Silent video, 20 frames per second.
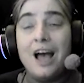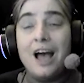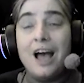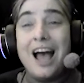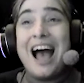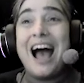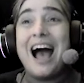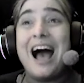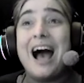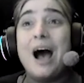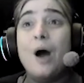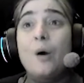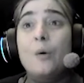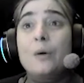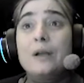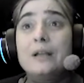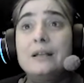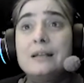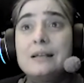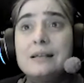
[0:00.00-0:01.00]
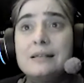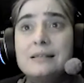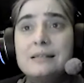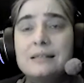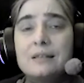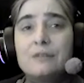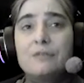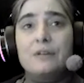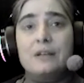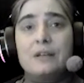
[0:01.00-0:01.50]
How
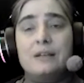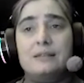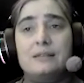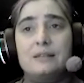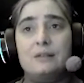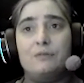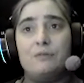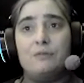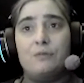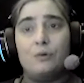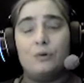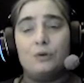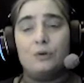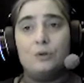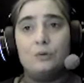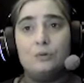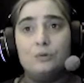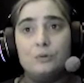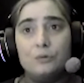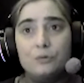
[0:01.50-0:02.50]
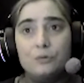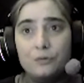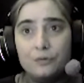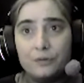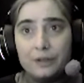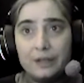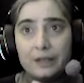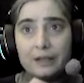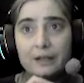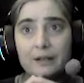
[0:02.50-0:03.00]
easy is it for you to
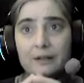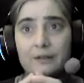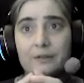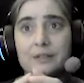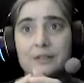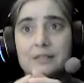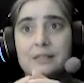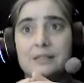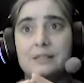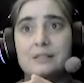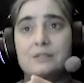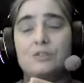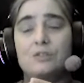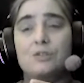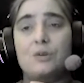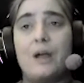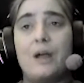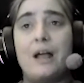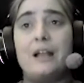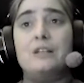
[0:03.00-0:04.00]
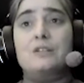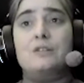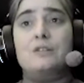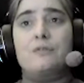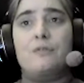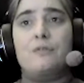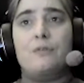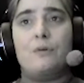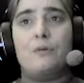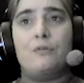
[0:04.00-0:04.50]
feel this
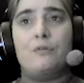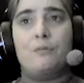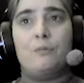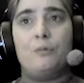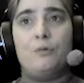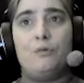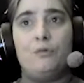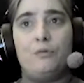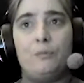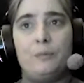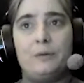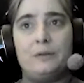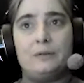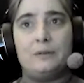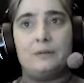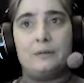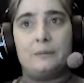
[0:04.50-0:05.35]
transfer of movement